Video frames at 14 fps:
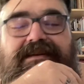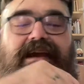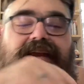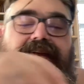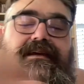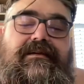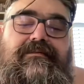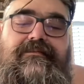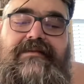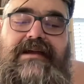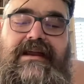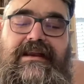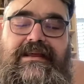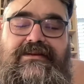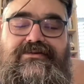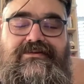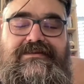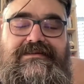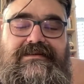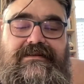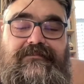kind of
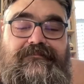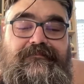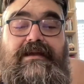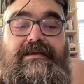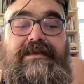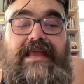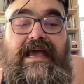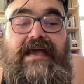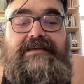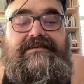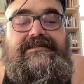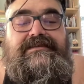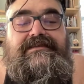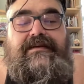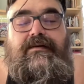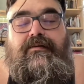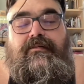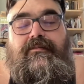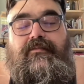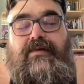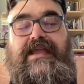interesting. Next,
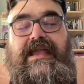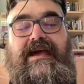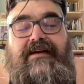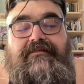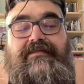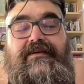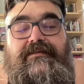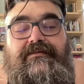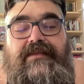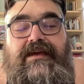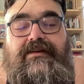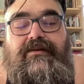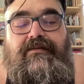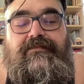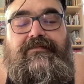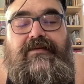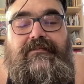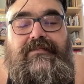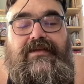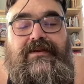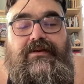we have Letter
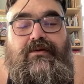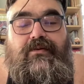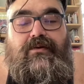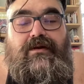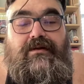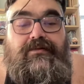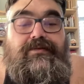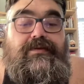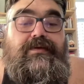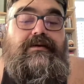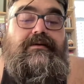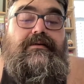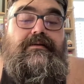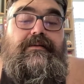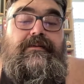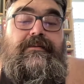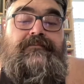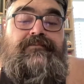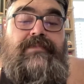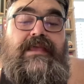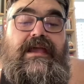from the North.
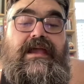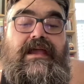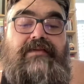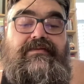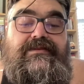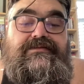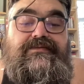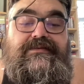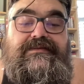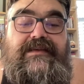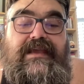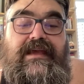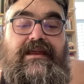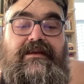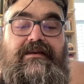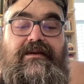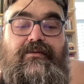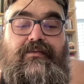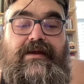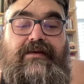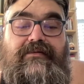And this was, again,
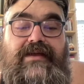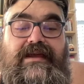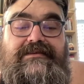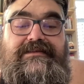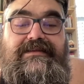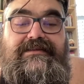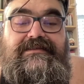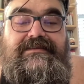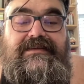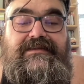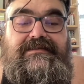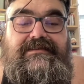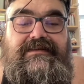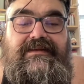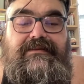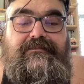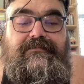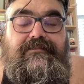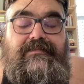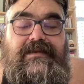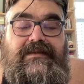around 1960.
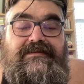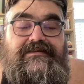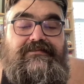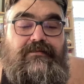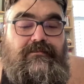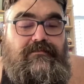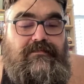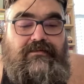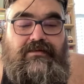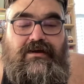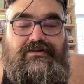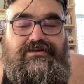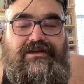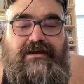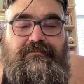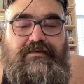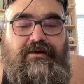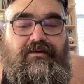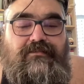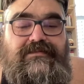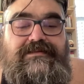It's from Longshot
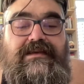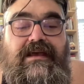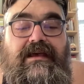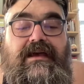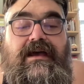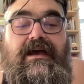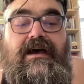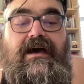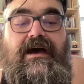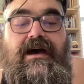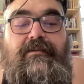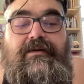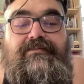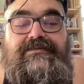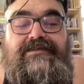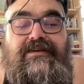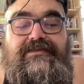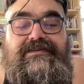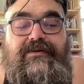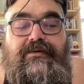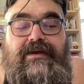Poems. It was
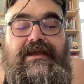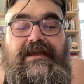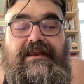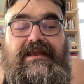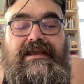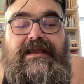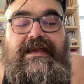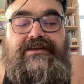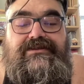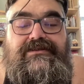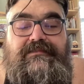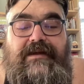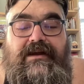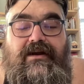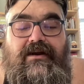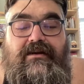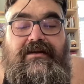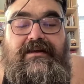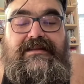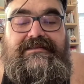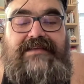also in It Catches My Heart
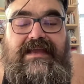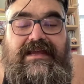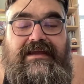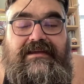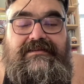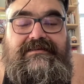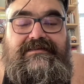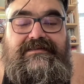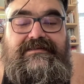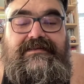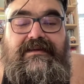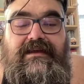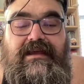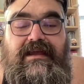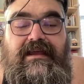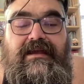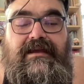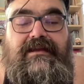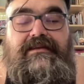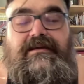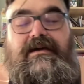in Its Hands,
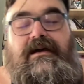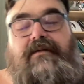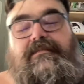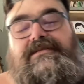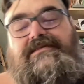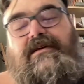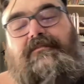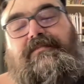and it's on